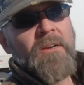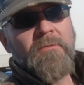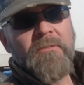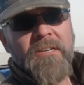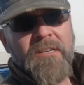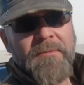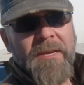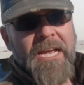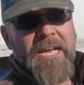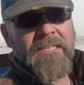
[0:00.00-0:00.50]

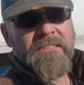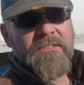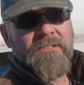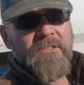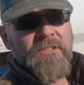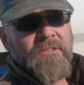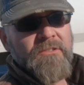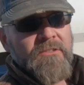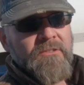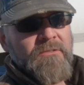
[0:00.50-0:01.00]
we're gonna be
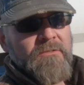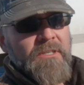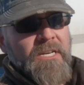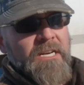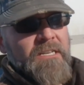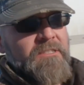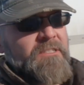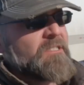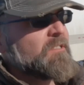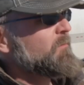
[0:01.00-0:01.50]
heading to
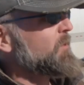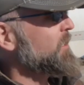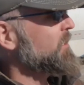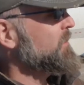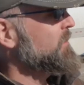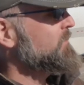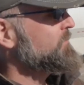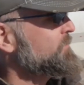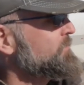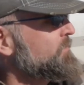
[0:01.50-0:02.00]

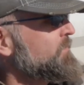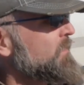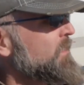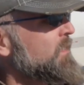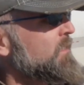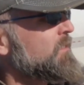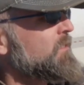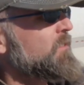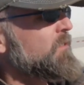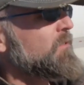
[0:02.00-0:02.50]
customer
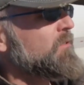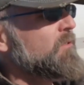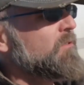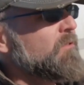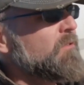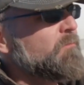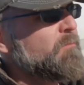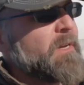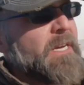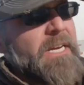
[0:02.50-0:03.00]
to